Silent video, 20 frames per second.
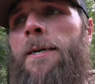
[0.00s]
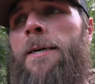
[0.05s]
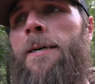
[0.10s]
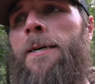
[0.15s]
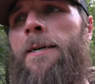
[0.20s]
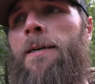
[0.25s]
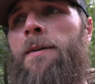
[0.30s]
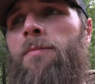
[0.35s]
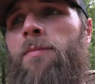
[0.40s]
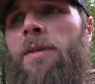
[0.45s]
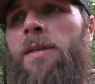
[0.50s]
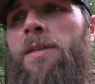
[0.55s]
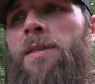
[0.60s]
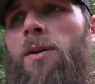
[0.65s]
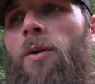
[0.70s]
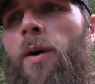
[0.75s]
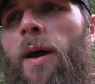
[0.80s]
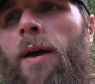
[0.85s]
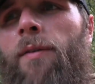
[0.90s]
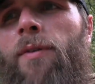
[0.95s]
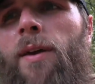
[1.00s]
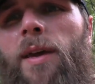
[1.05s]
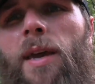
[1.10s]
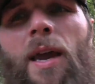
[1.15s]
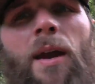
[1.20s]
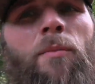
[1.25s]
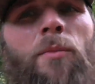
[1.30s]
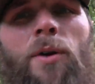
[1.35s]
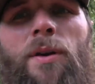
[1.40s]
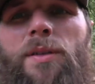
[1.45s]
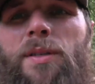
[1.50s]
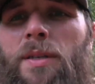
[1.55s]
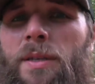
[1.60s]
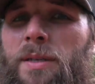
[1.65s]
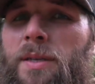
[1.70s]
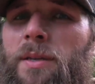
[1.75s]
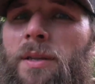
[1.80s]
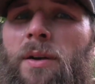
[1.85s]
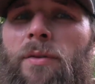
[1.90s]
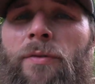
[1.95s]
And so I have that camera, and it's going to
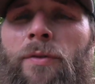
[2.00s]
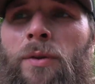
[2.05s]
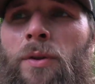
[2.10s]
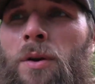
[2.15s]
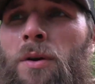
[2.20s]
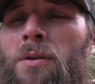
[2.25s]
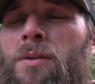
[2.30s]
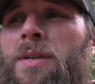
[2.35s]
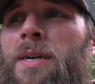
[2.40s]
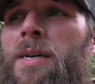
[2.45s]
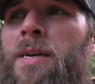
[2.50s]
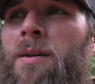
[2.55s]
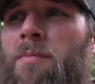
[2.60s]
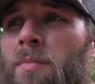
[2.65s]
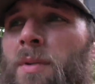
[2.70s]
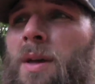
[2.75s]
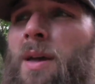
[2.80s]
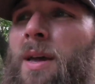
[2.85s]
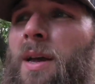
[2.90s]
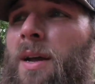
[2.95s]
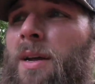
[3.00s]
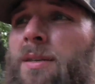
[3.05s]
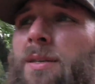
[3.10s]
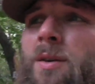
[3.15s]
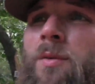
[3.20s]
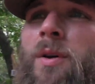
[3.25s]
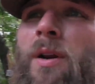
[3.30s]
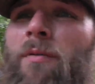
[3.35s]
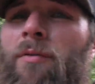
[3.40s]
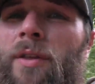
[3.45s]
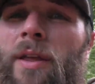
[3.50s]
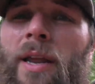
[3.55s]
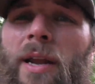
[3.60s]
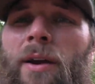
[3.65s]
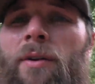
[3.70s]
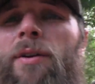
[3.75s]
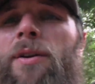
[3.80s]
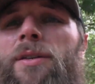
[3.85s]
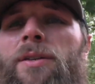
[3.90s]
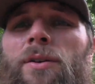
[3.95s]
sit there for a long time. And so whenever that
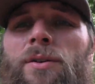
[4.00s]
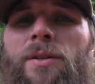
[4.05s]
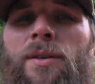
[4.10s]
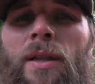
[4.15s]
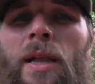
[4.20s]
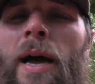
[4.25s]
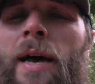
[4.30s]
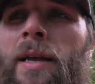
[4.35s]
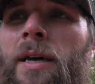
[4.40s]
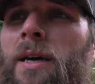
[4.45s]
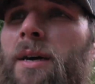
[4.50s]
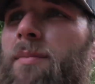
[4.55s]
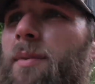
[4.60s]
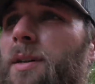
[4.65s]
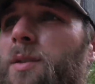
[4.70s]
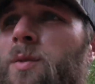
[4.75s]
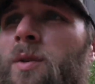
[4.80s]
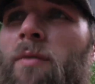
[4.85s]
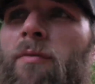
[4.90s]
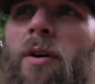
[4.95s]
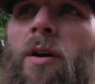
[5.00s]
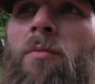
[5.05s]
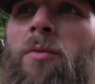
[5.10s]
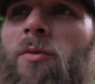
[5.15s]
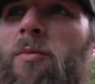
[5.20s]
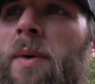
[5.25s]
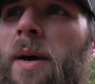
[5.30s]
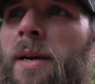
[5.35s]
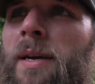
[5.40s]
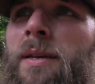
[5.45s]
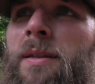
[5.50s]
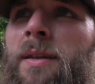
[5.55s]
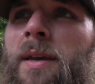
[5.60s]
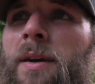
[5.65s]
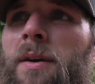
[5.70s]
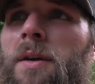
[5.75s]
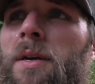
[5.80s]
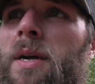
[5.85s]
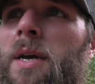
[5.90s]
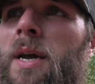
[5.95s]
area starts to light up, that's whenever I'll move back in
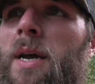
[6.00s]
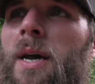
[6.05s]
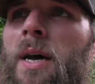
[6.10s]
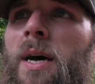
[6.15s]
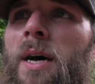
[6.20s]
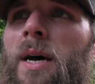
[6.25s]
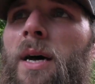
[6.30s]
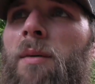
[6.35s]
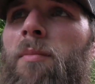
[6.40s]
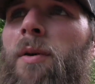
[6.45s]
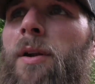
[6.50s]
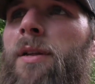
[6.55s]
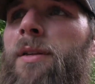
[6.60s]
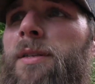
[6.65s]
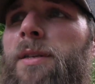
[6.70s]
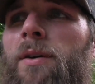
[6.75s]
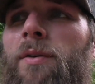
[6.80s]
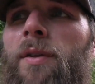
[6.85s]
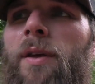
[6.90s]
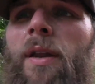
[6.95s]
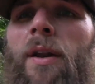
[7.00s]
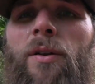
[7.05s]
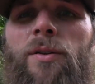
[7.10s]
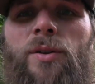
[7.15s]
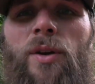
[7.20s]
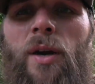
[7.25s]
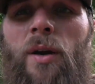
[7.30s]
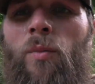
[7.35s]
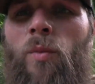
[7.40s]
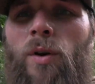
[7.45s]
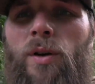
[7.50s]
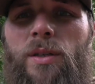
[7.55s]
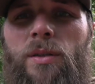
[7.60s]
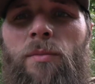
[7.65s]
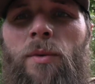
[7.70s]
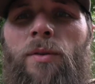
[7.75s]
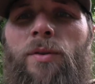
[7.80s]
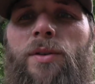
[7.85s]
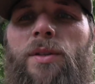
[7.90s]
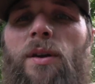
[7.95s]
there. But until then, I'll try and work some
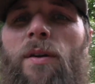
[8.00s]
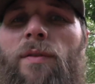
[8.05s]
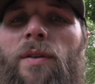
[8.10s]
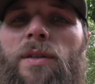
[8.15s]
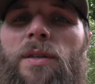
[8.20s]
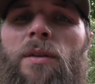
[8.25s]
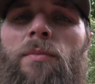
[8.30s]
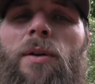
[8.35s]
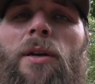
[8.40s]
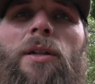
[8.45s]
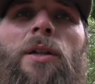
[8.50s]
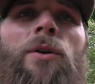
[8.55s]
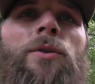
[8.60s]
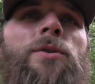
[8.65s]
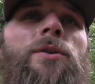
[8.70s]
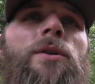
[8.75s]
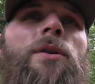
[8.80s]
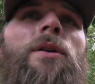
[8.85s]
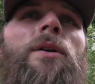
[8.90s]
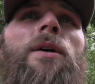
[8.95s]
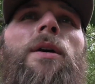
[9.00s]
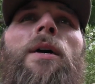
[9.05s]
other stuff that's a little bit closer.